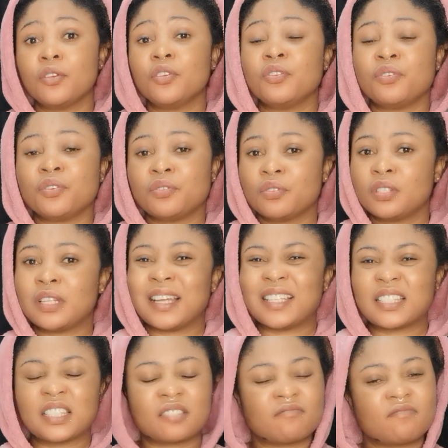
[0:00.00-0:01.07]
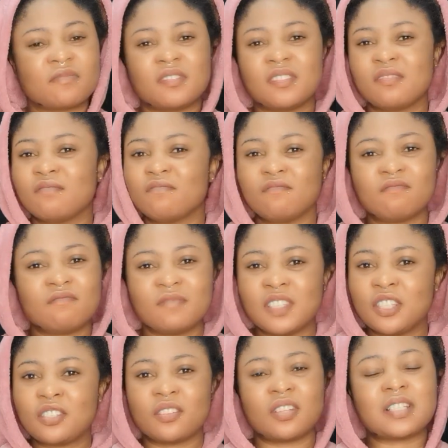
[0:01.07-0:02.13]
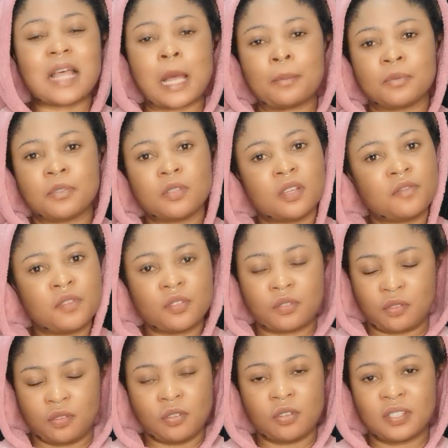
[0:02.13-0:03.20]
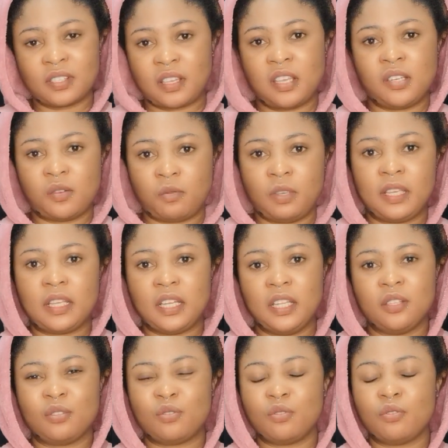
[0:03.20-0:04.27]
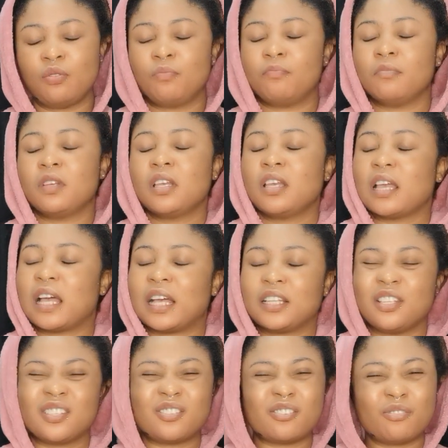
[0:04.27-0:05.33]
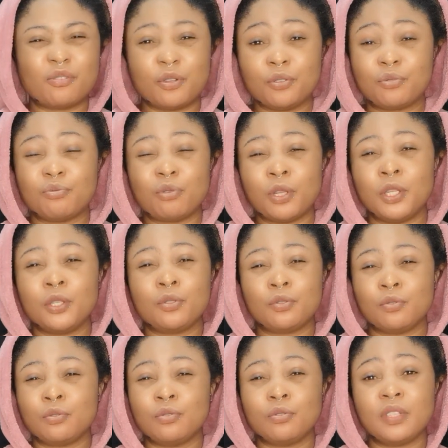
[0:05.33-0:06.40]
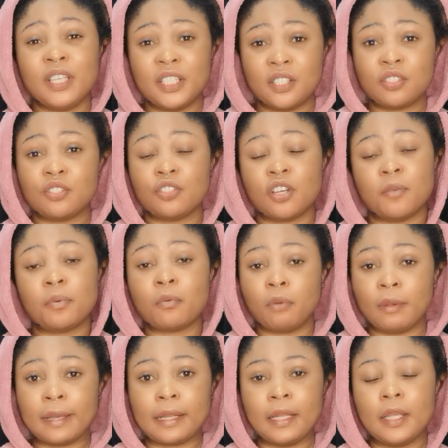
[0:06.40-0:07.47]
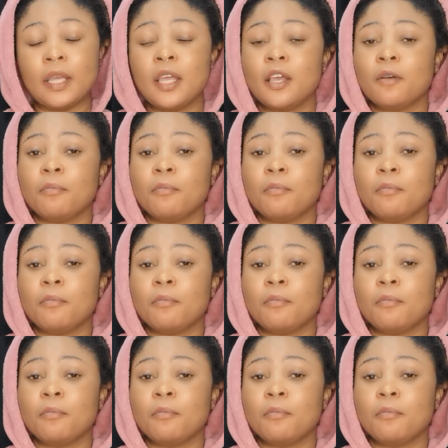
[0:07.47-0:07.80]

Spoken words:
You will know that it's not absorbing to your skin quickly, so, and it's not going to really do its job quickly.